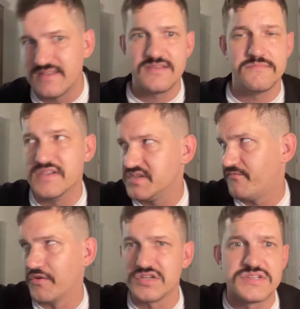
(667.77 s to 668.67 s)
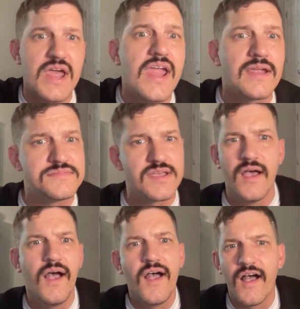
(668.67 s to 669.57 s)
miss first names
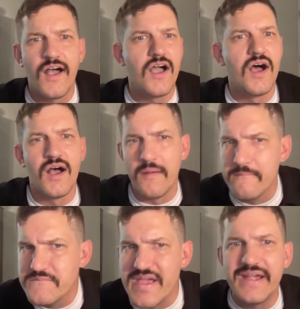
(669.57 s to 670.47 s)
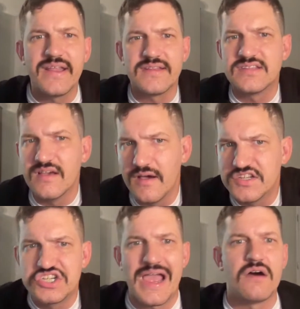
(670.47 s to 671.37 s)
made it
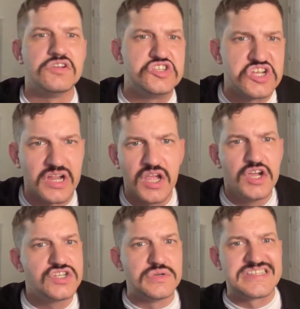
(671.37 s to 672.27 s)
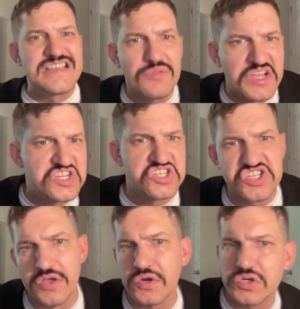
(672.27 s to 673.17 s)
challenging to assimilate to
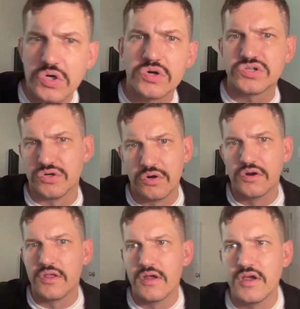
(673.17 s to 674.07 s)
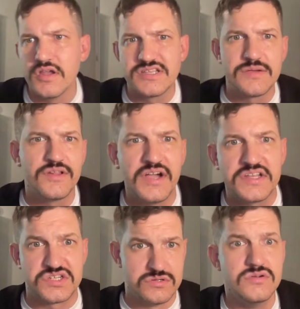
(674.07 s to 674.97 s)
Southern culture or to
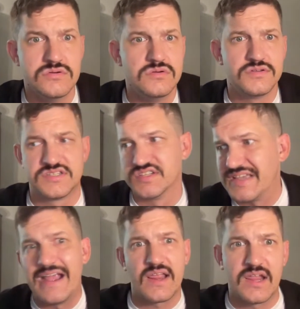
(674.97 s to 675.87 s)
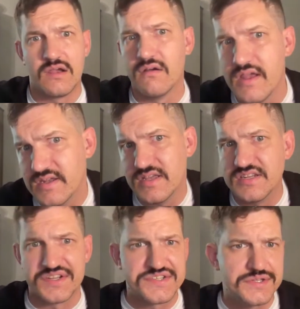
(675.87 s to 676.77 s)
assimilate to society here in
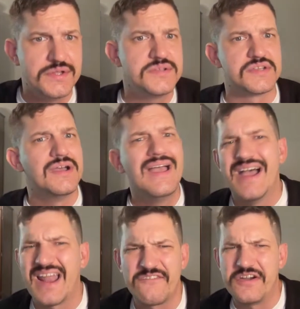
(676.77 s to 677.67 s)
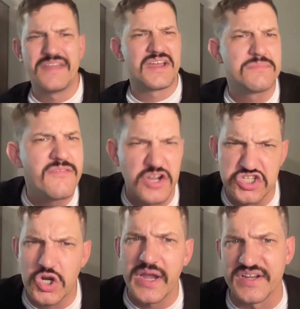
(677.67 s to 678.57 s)
Tuscaloosa. And I find that to be very
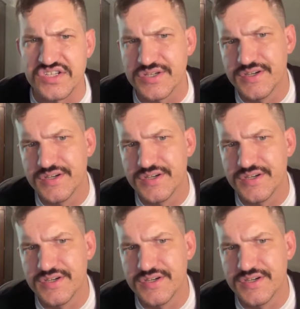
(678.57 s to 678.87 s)
strange.